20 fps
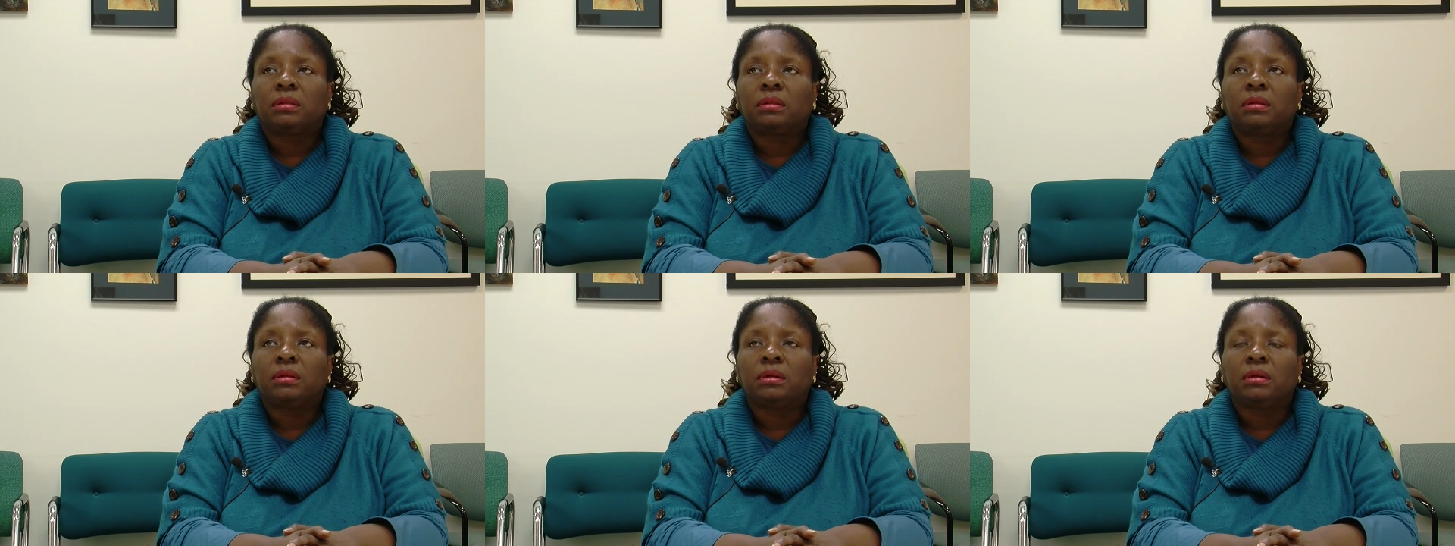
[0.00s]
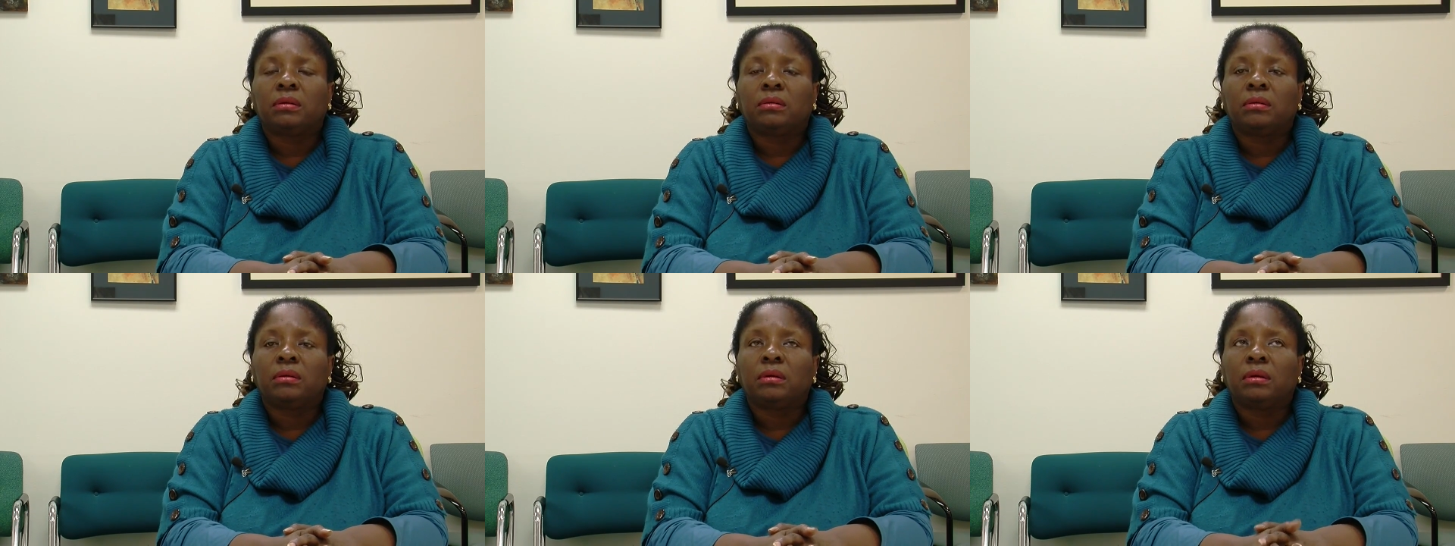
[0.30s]
to
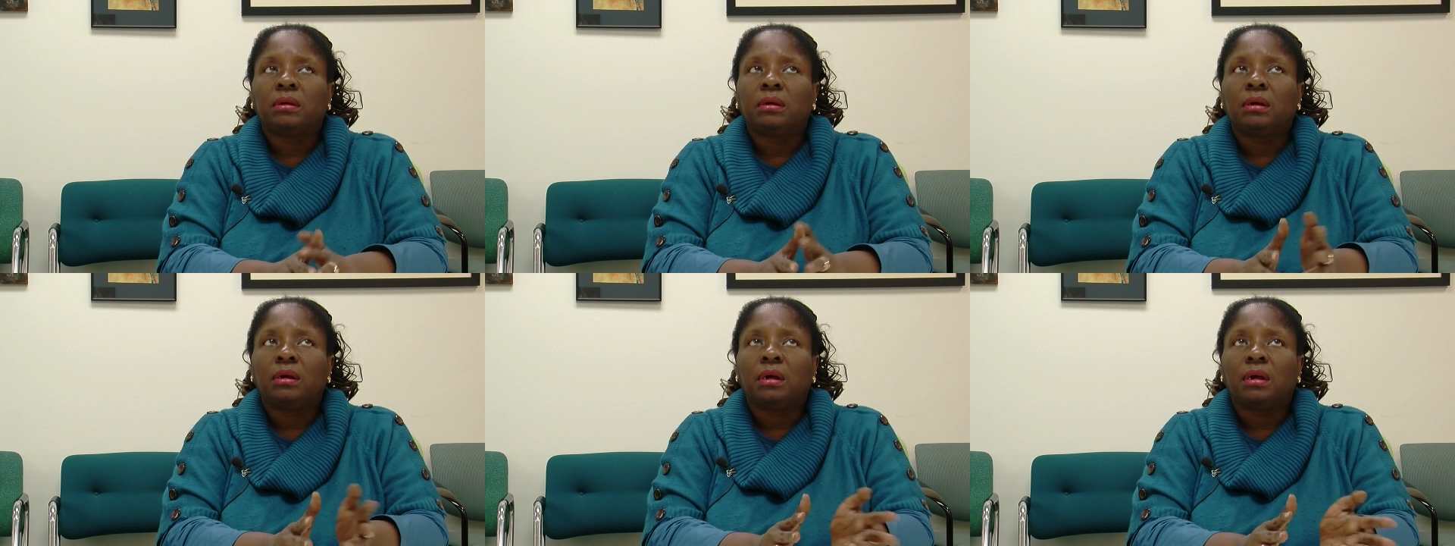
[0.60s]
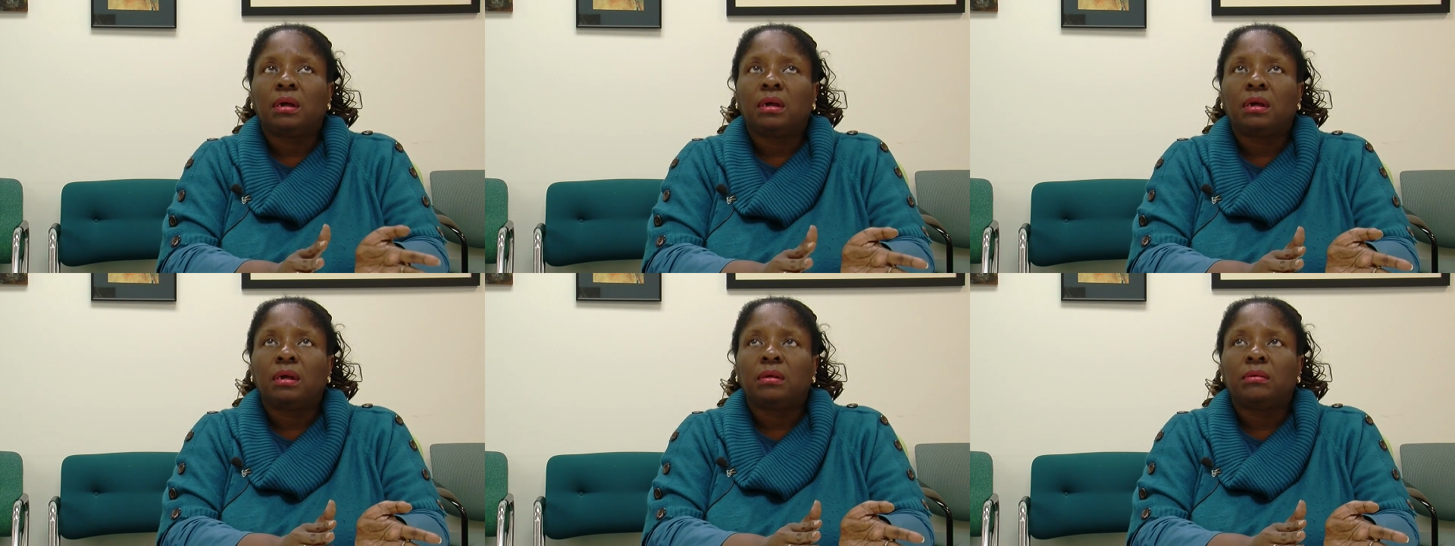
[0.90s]

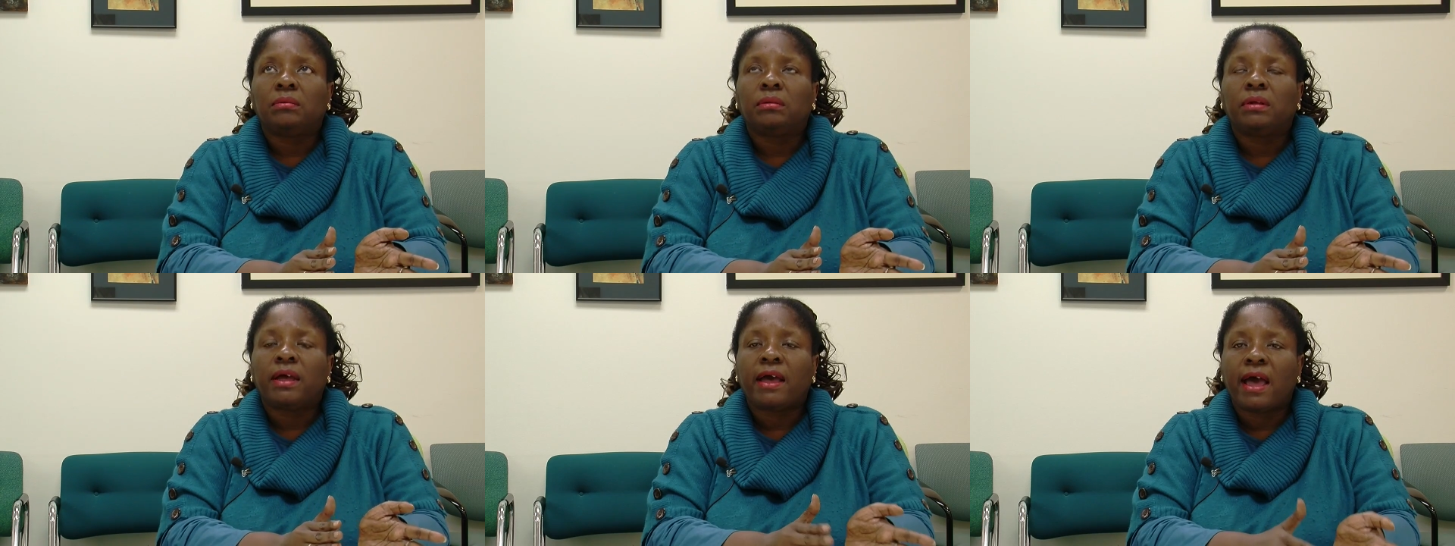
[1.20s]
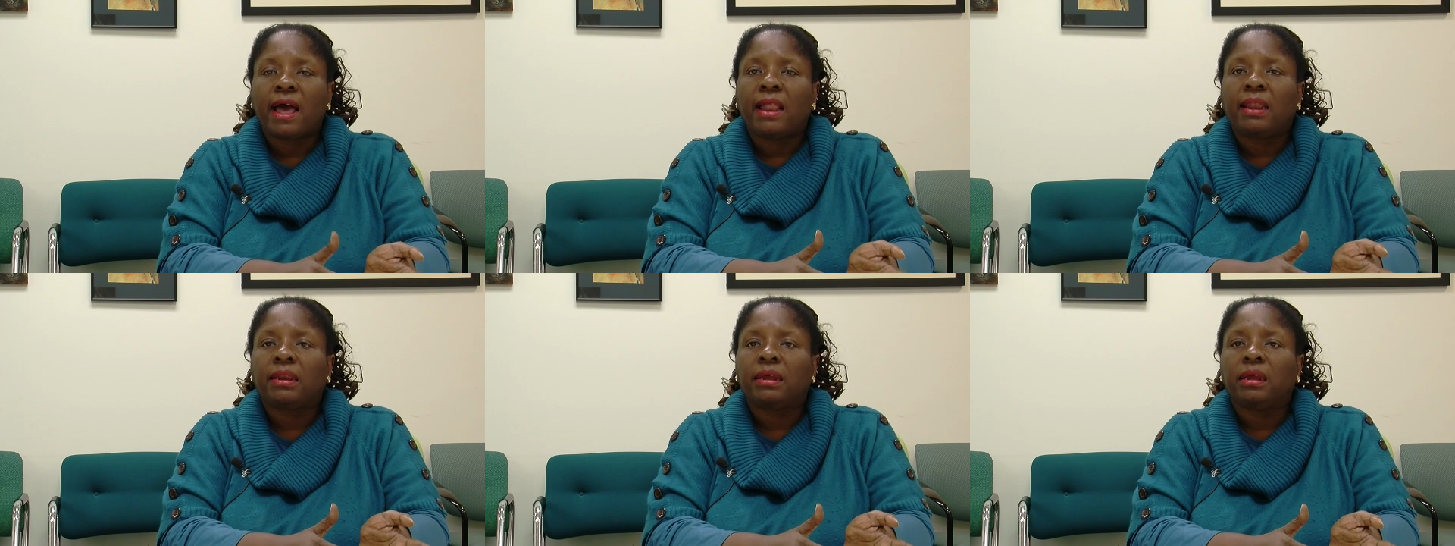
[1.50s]
the
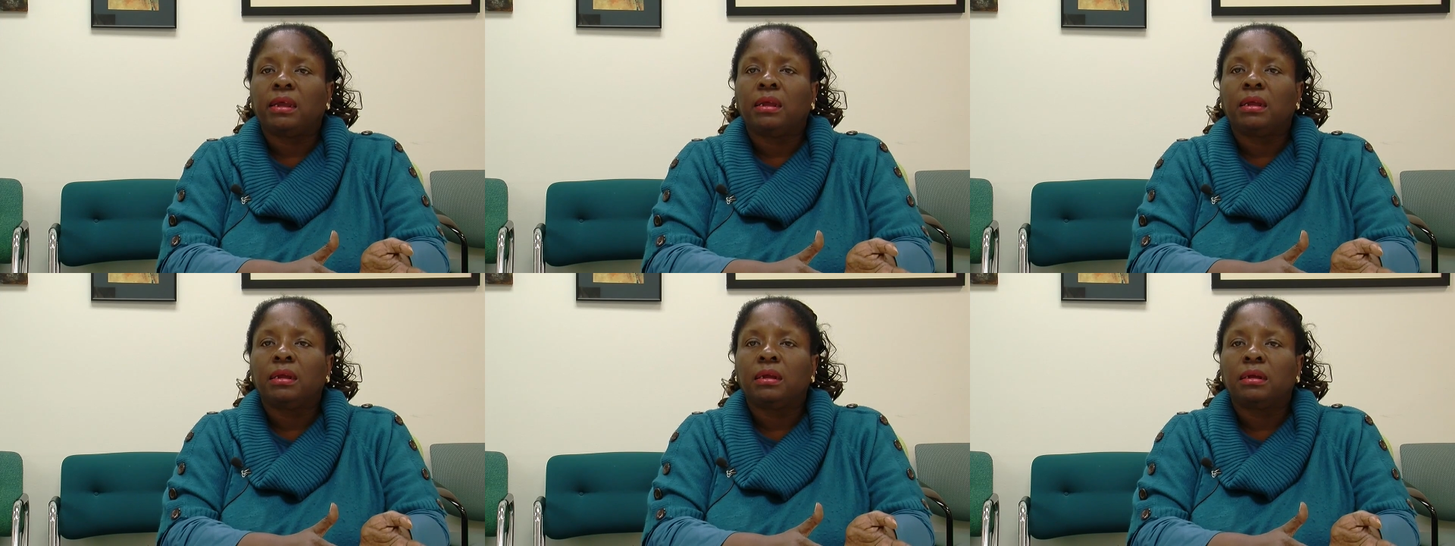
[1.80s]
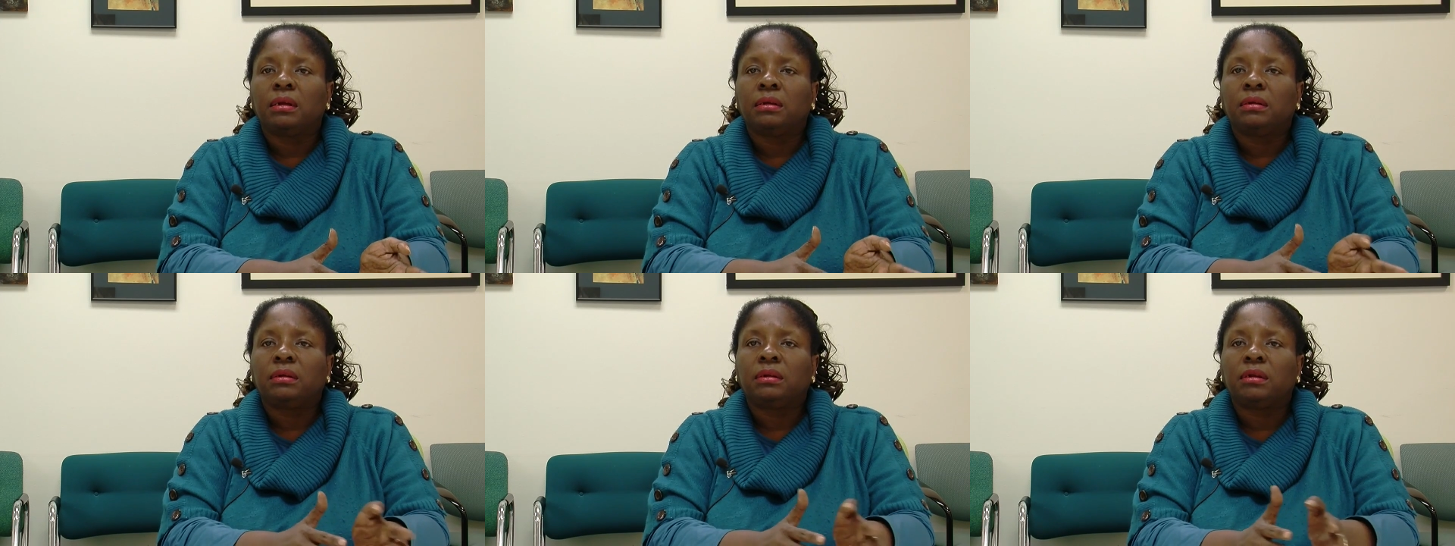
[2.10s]
alley
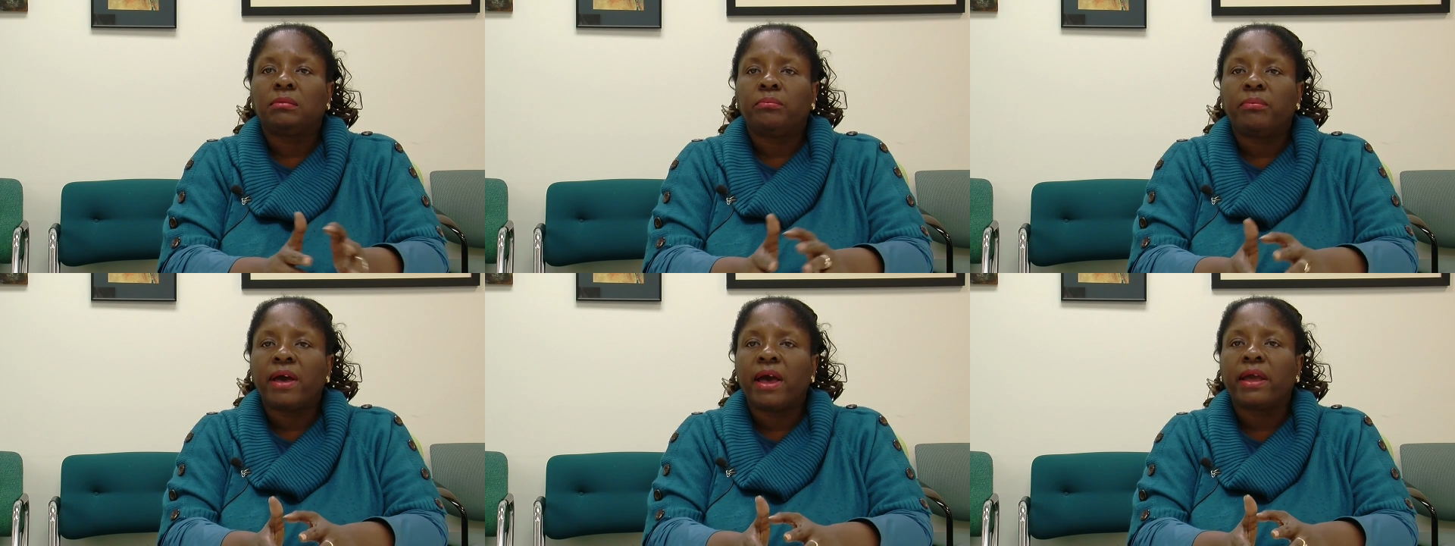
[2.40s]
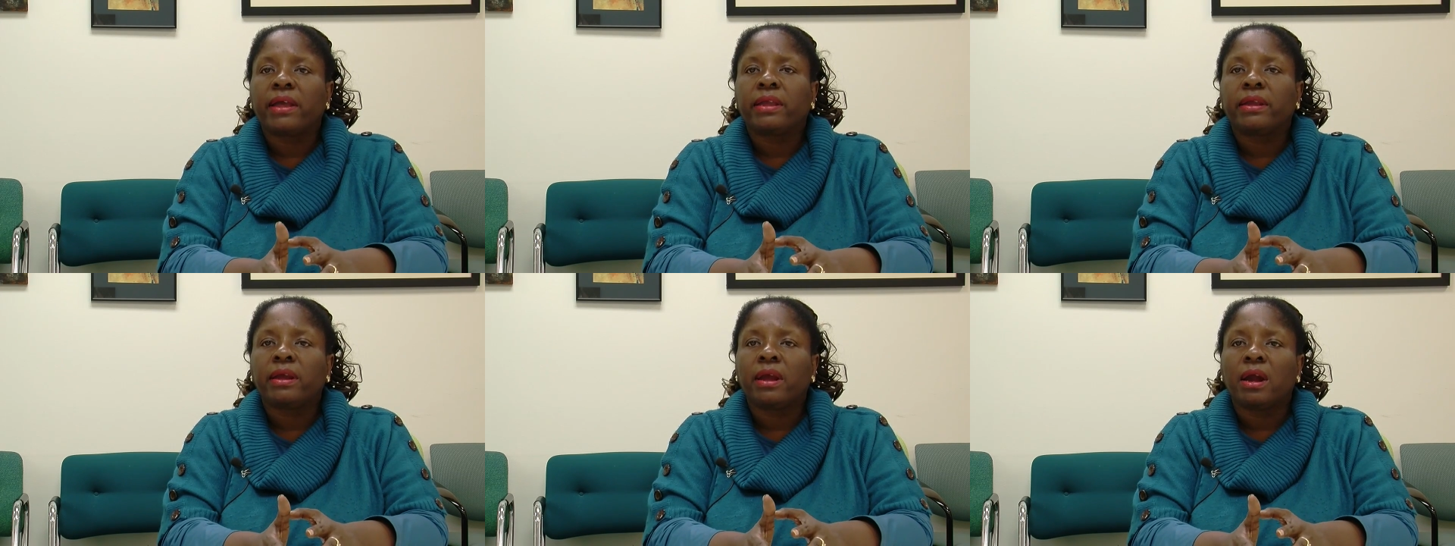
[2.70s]
to the
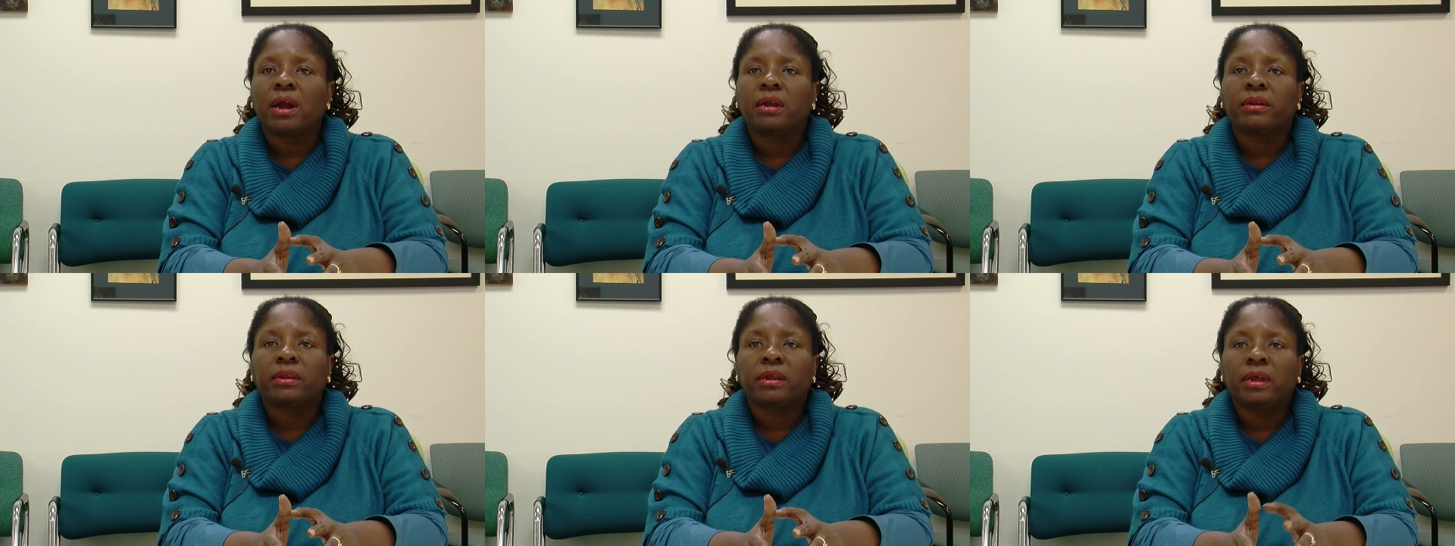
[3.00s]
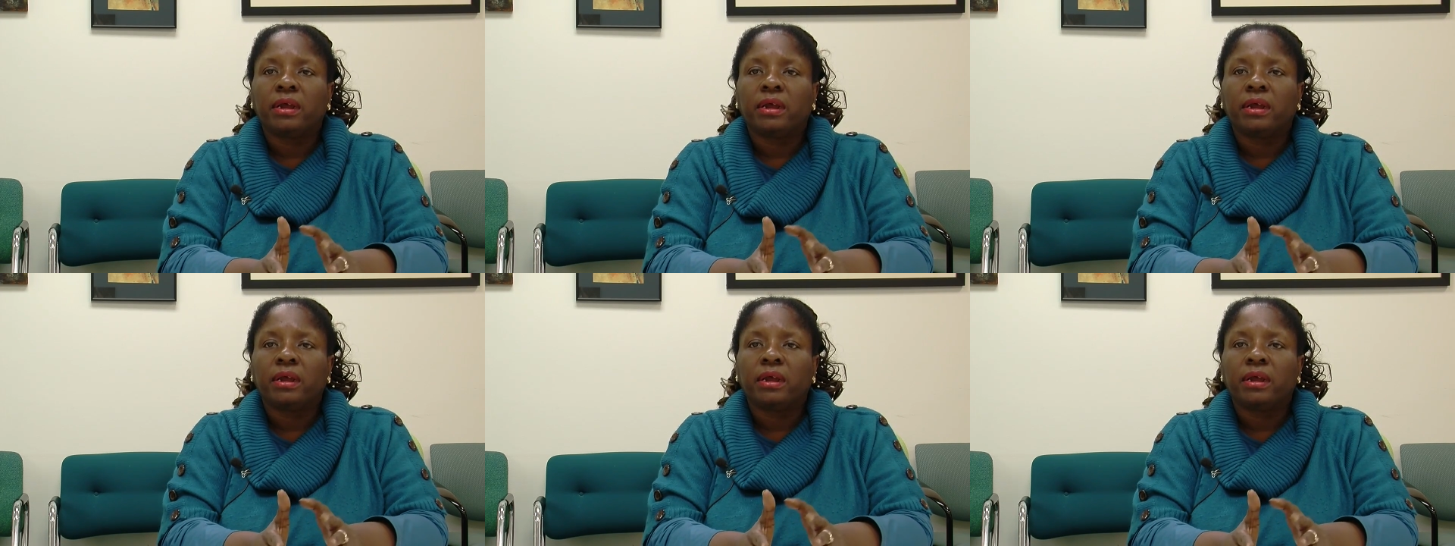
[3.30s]
backyard.